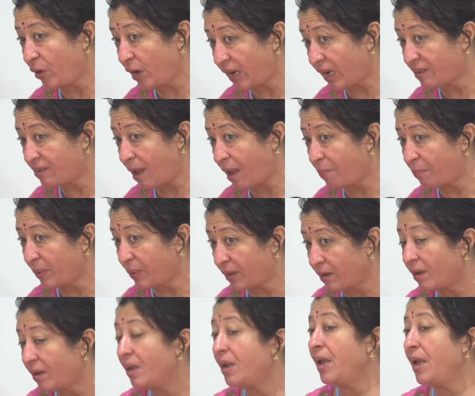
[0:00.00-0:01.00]
for
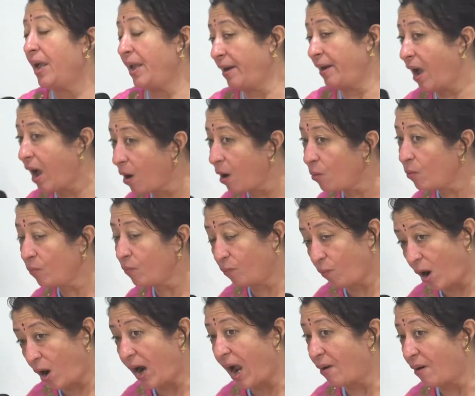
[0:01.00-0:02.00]
example, and how,
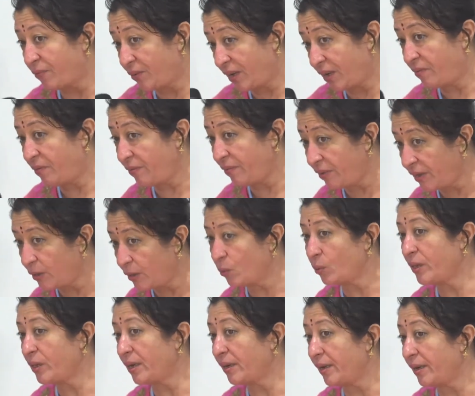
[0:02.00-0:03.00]
after we will
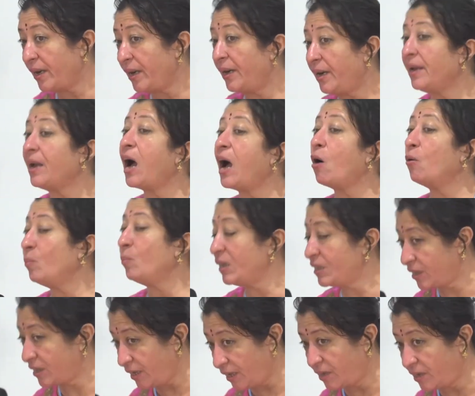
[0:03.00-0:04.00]
do the greening, how
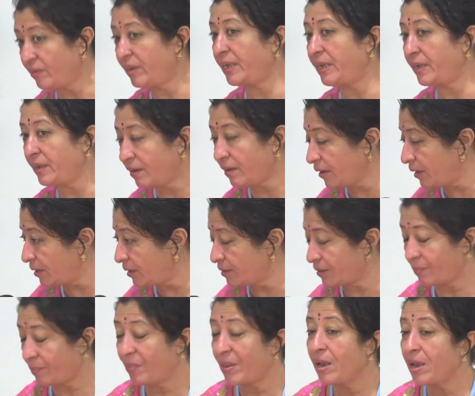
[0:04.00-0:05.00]
much it will
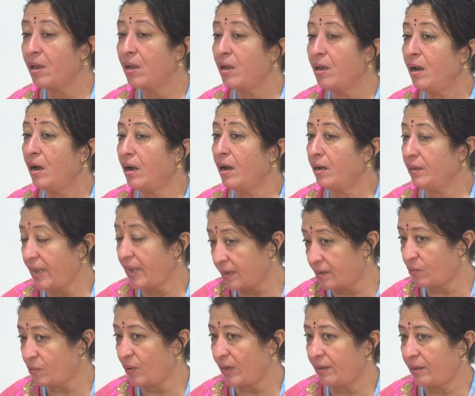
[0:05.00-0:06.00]
increase.
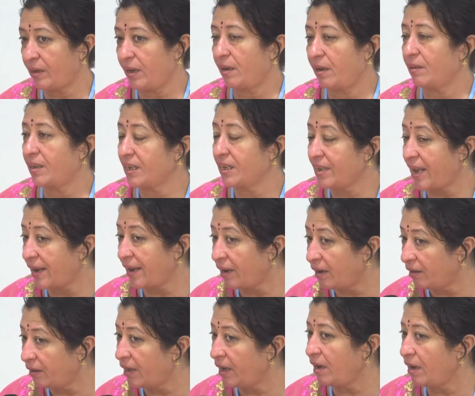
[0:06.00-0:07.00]
That's one thing. The
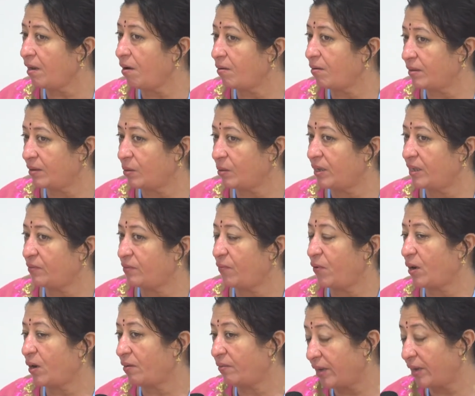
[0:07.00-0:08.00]
second thing also is
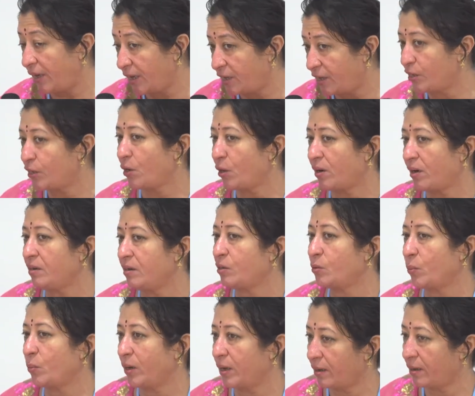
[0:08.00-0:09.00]
for our
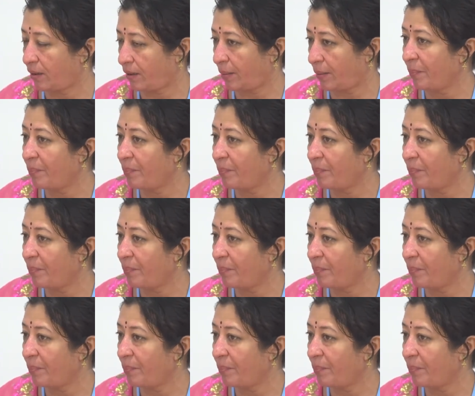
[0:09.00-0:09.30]
insurance work.